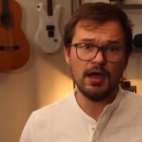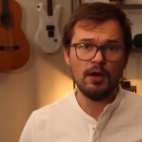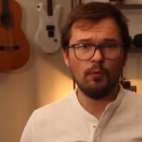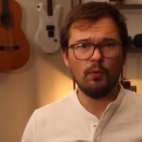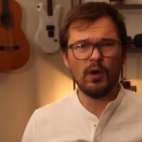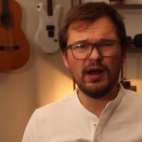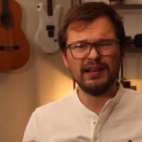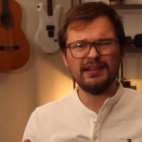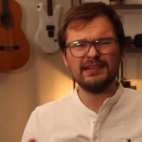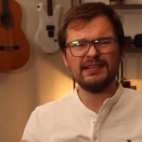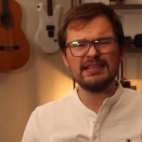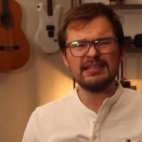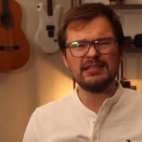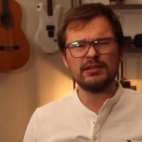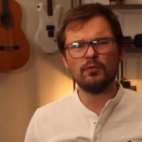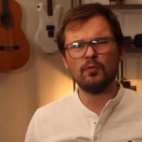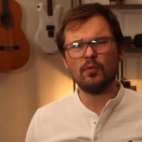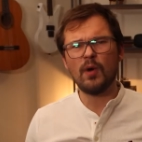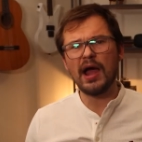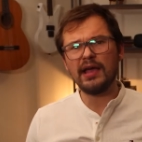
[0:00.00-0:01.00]
What is it?
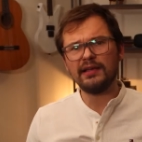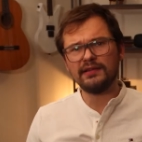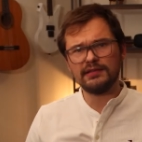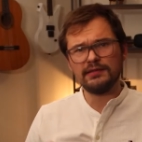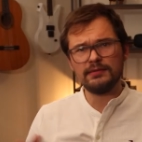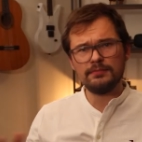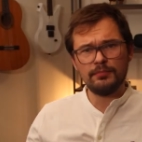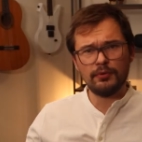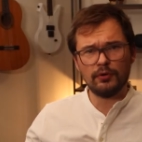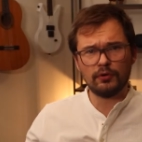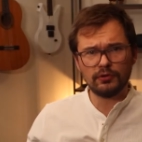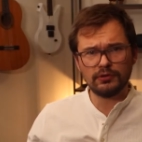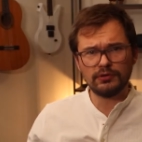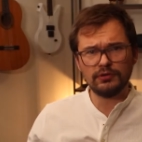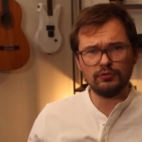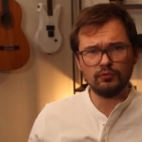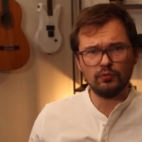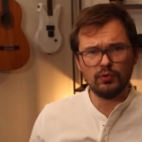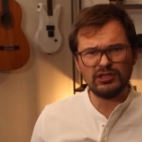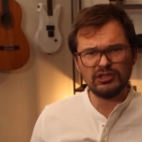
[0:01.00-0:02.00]
Why is it
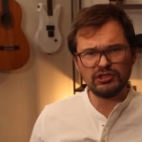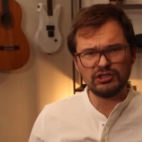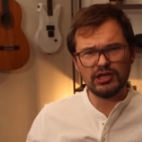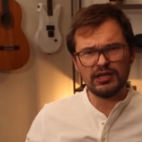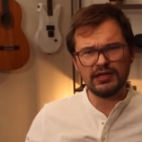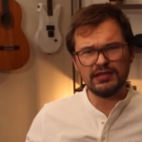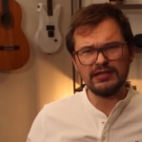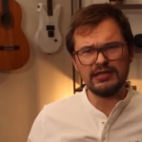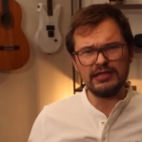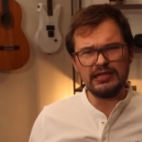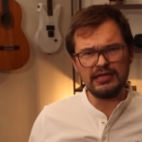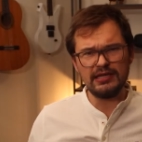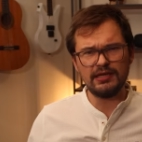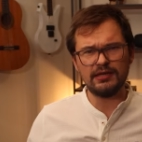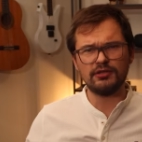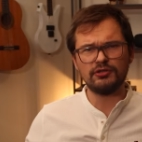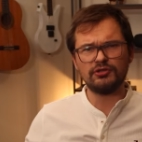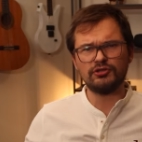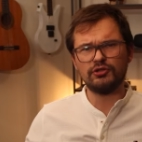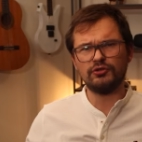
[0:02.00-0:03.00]
important? Which
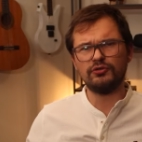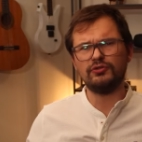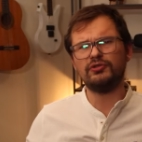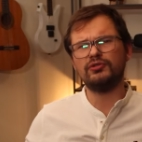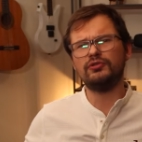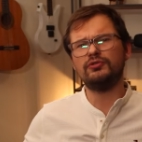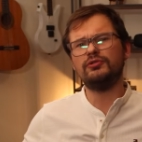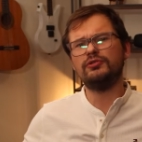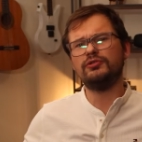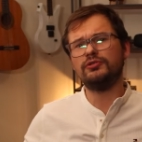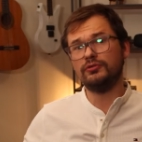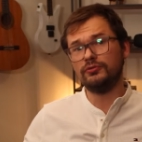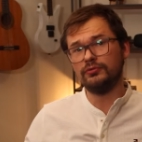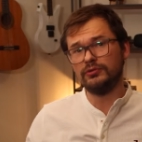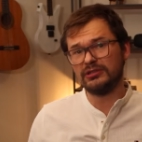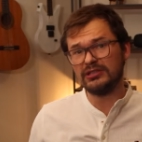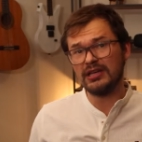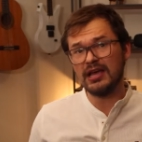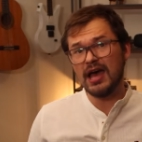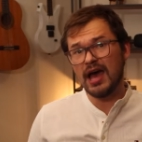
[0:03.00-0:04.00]
technique should you
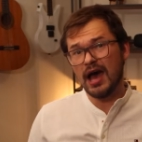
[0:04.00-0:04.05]
use?